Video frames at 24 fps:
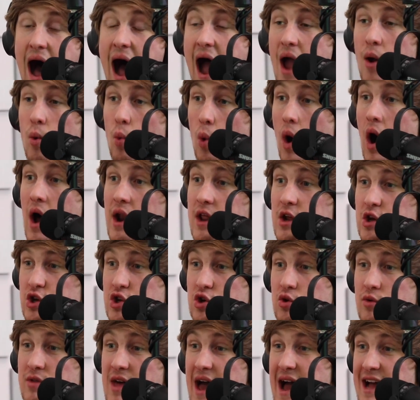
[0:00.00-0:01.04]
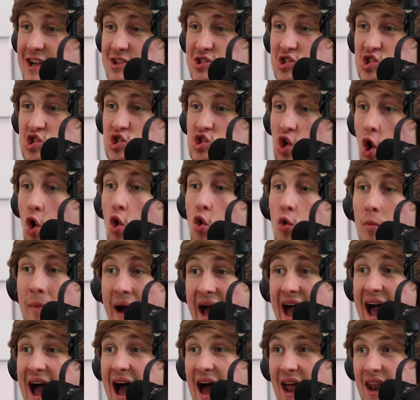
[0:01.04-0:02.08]
I want to do that so
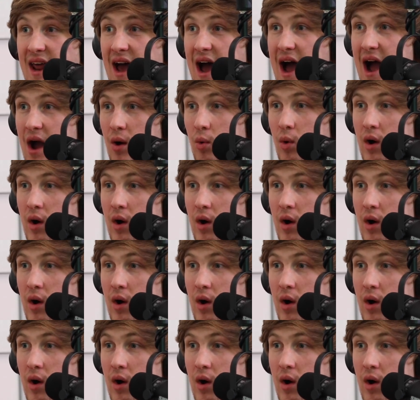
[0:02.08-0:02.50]
bad. I